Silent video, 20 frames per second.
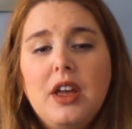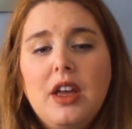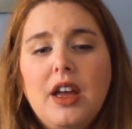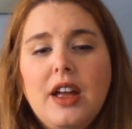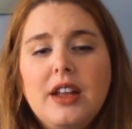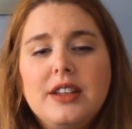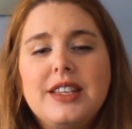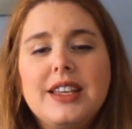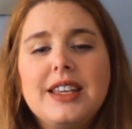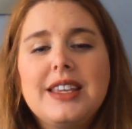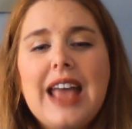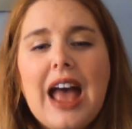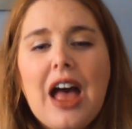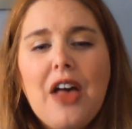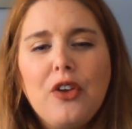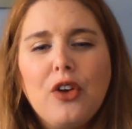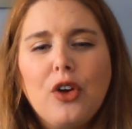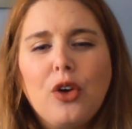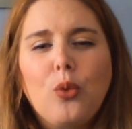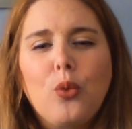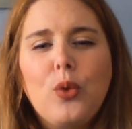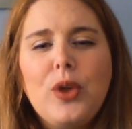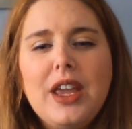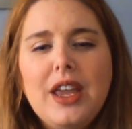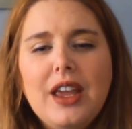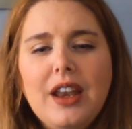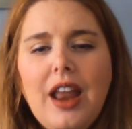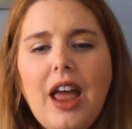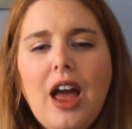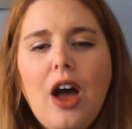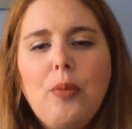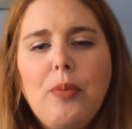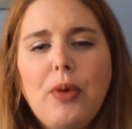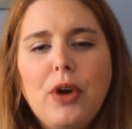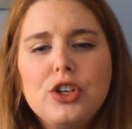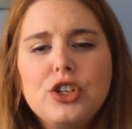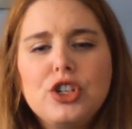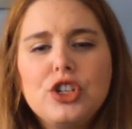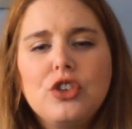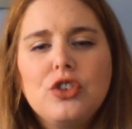Together, we can help
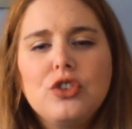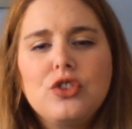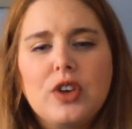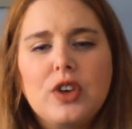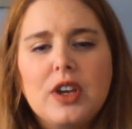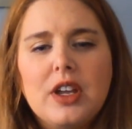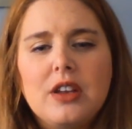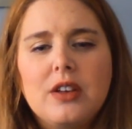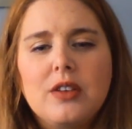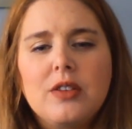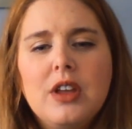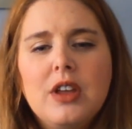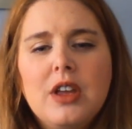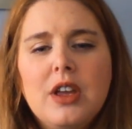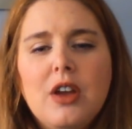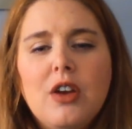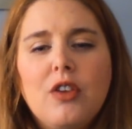our children